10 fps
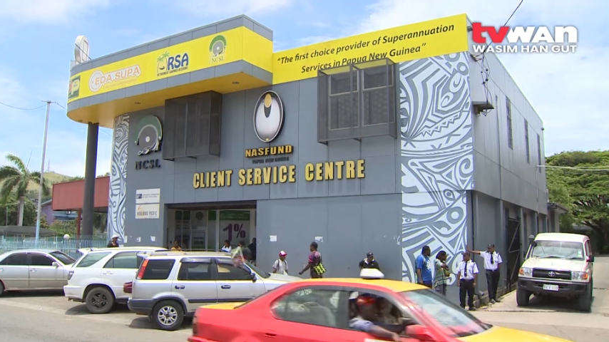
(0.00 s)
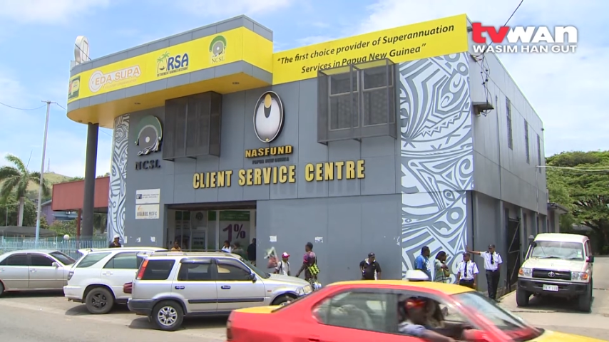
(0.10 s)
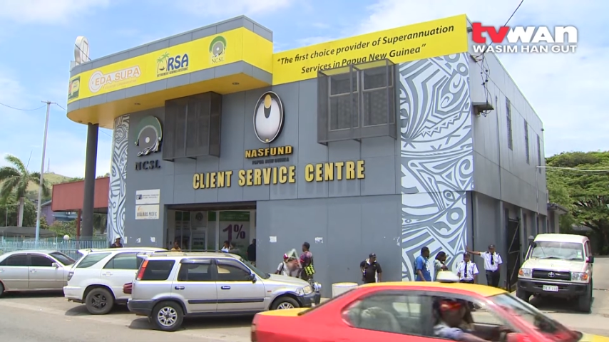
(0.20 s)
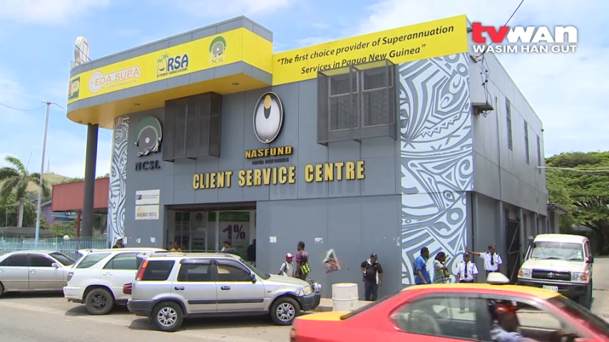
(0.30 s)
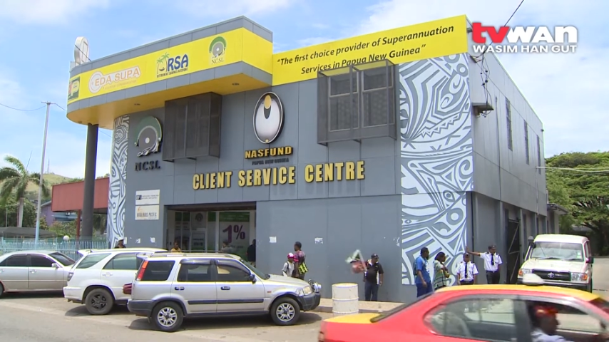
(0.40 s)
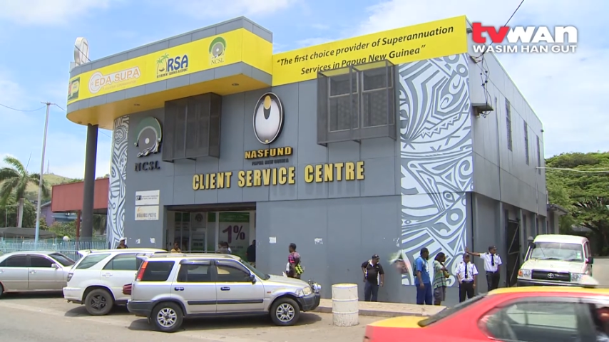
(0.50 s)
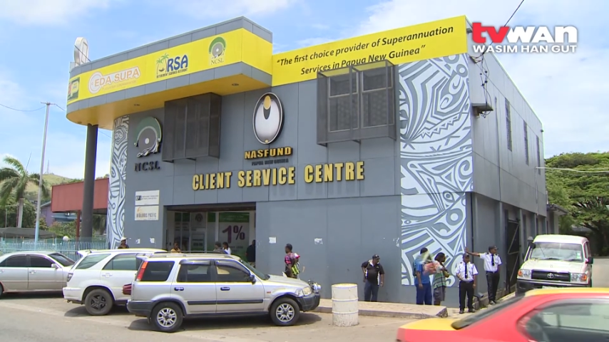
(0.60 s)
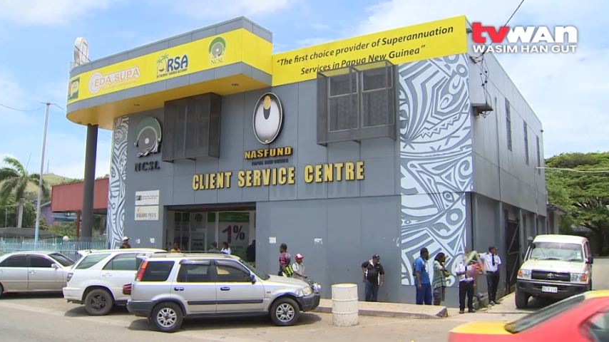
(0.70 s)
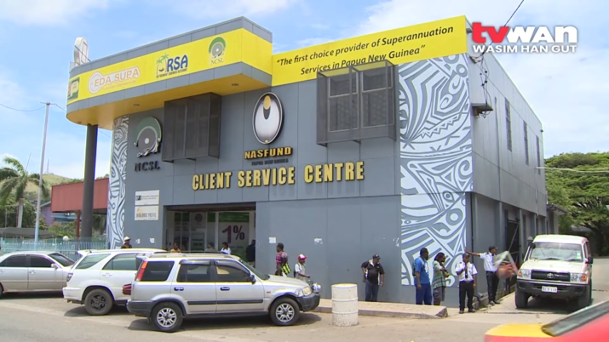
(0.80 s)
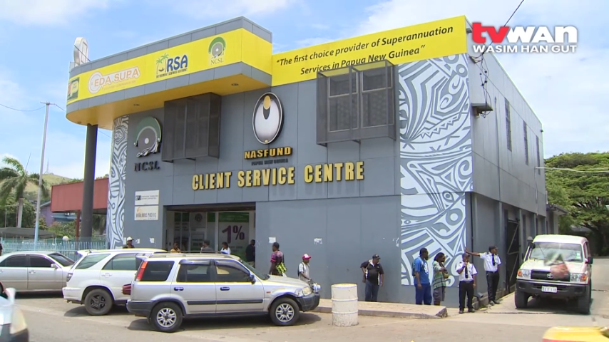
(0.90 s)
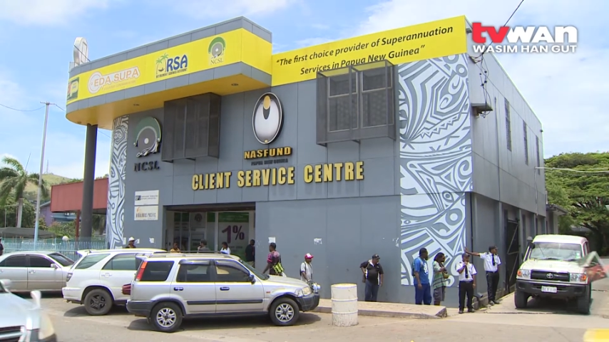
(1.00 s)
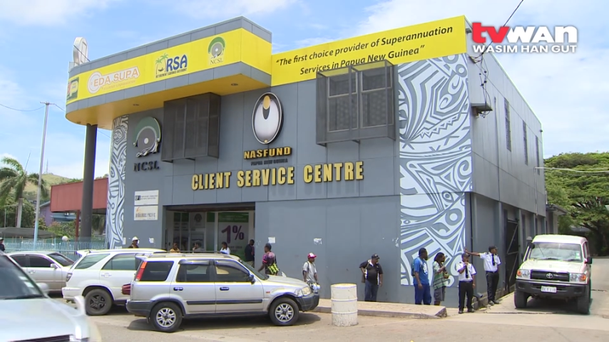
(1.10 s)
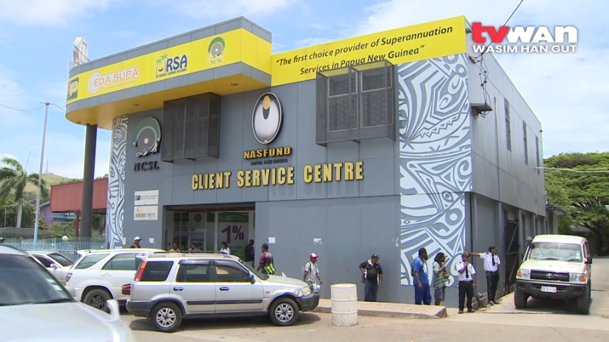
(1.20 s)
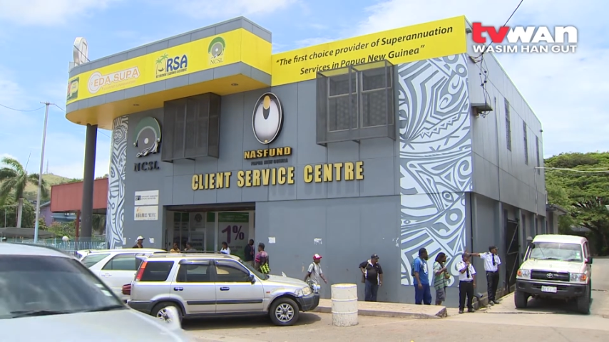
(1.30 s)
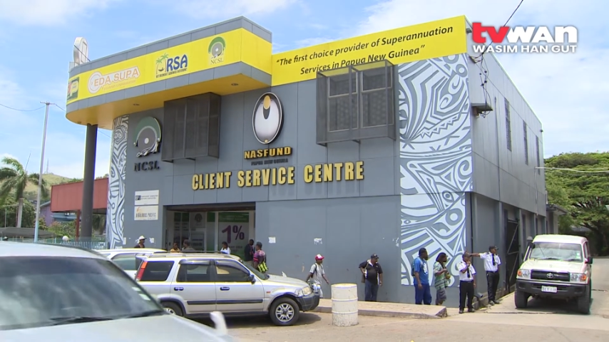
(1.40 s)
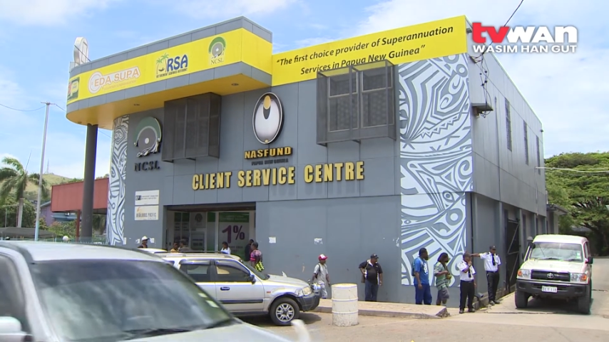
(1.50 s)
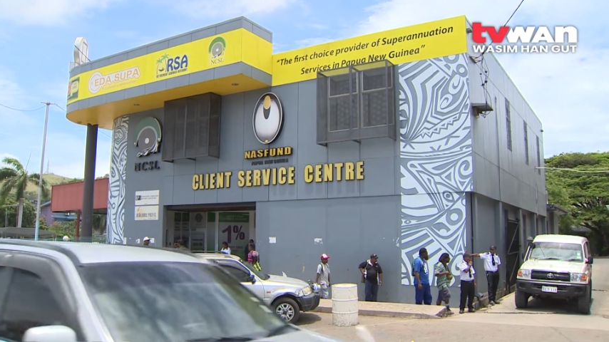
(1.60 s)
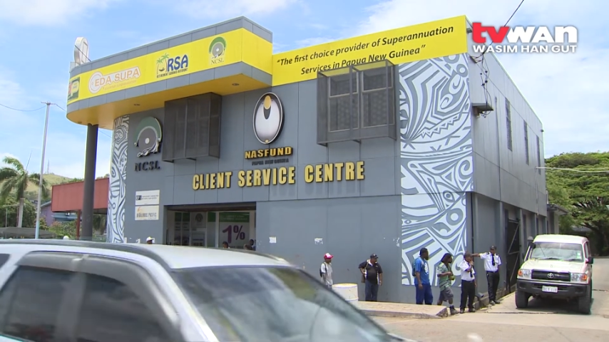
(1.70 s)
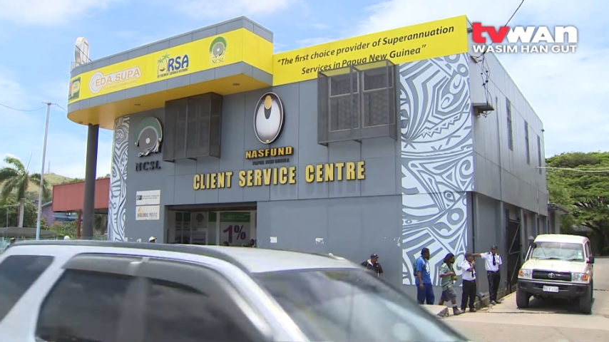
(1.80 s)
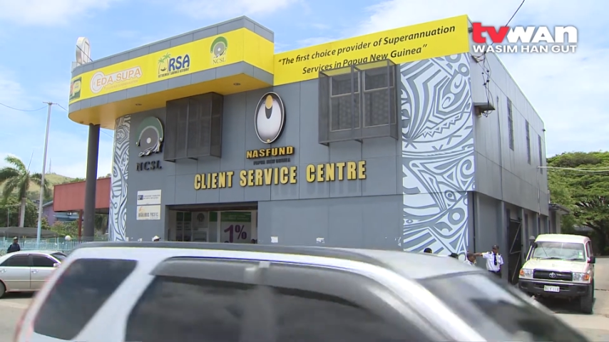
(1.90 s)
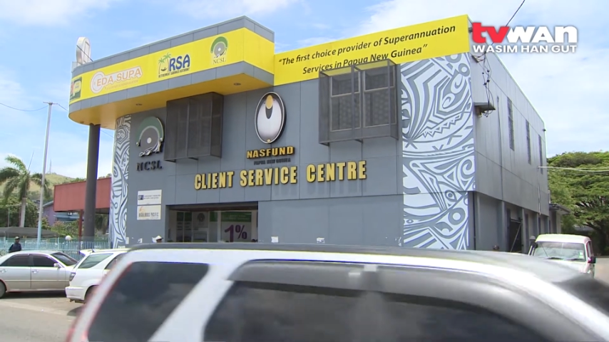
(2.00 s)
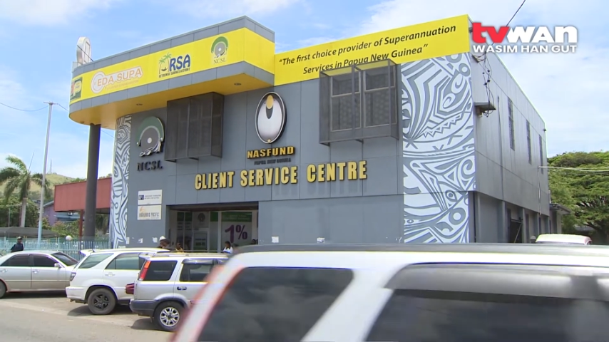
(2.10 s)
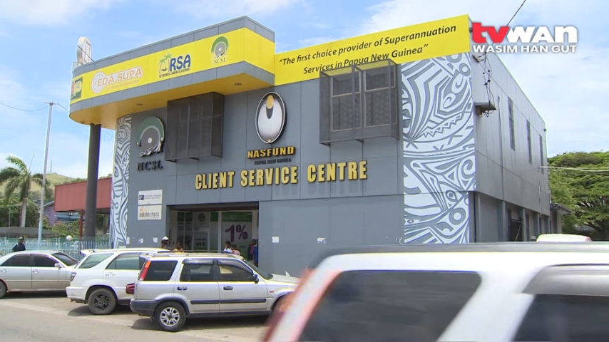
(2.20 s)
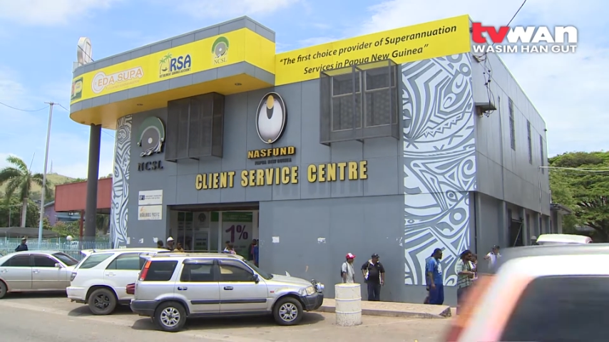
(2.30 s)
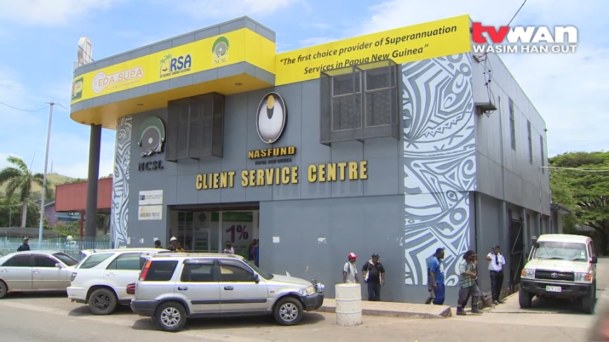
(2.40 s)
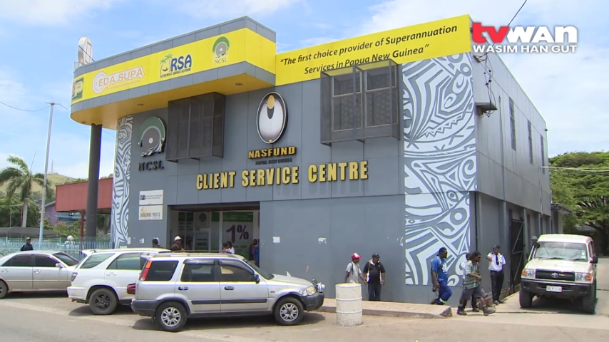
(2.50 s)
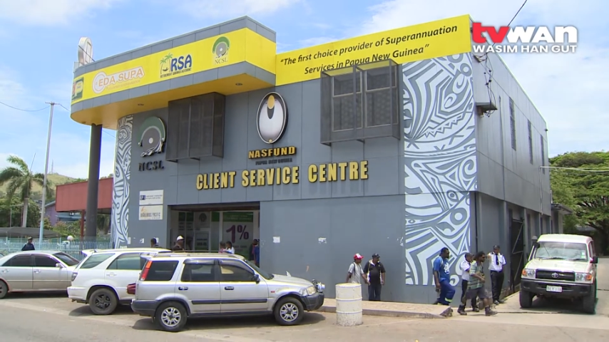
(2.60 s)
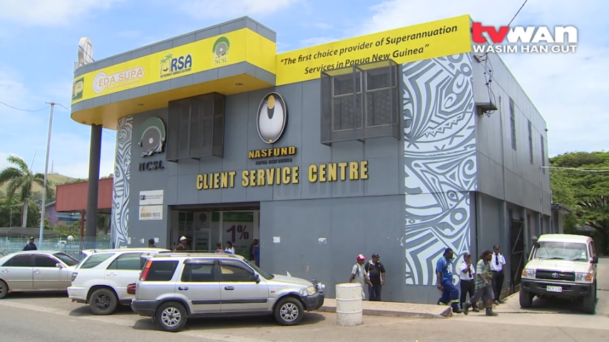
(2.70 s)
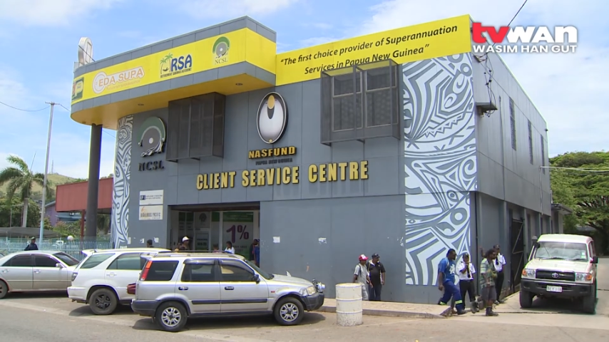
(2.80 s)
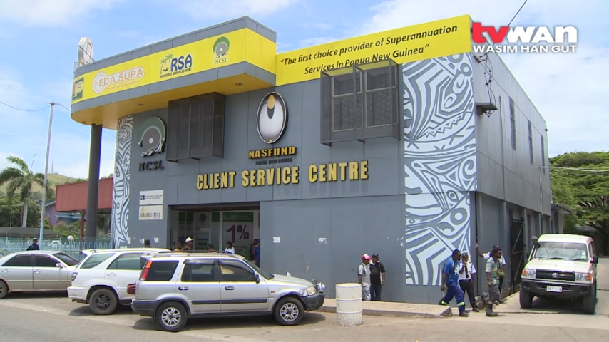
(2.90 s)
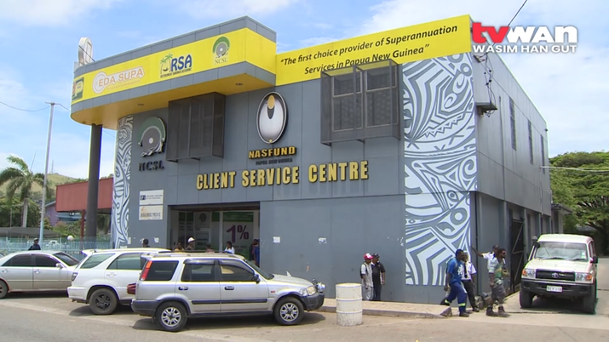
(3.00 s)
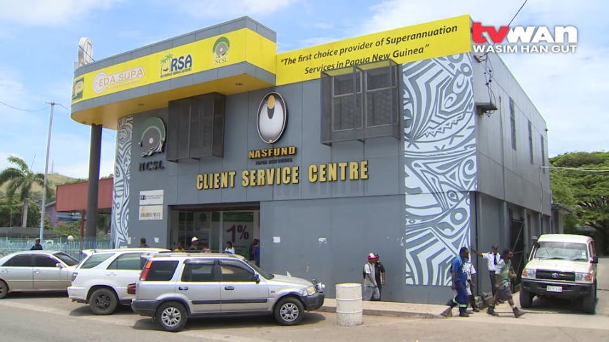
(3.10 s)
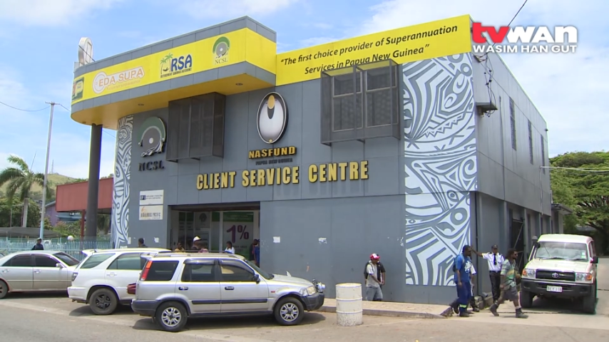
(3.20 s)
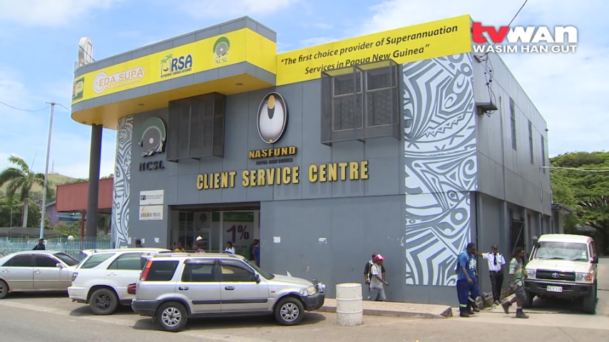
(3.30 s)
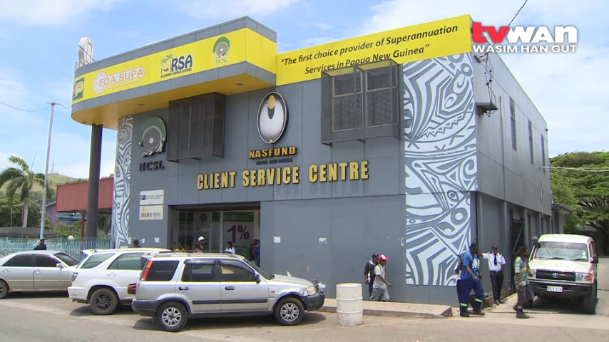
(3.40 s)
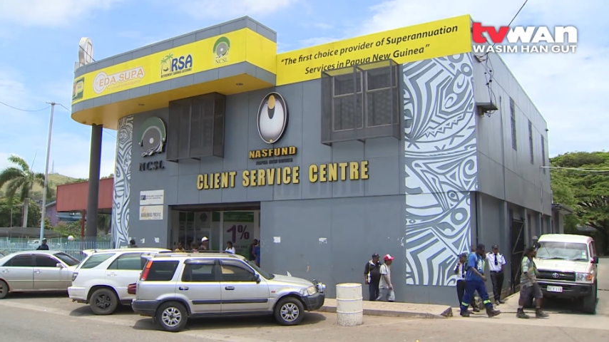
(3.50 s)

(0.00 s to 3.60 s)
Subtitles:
(no speaker visible)